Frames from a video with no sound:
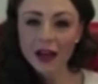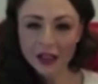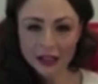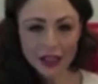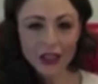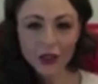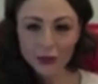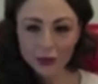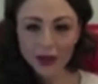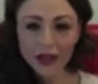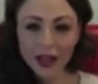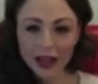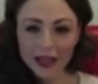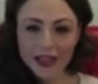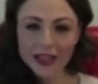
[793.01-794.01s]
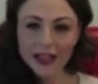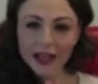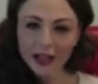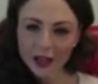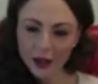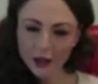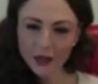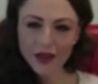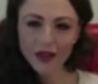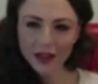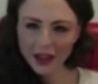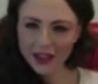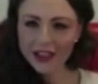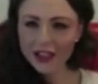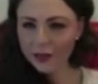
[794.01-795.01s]
I started to realize that,
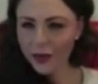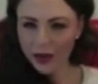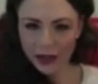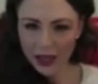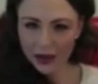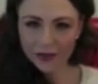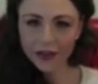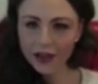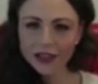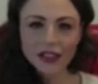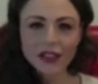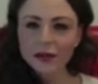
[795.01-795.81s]
this is my life,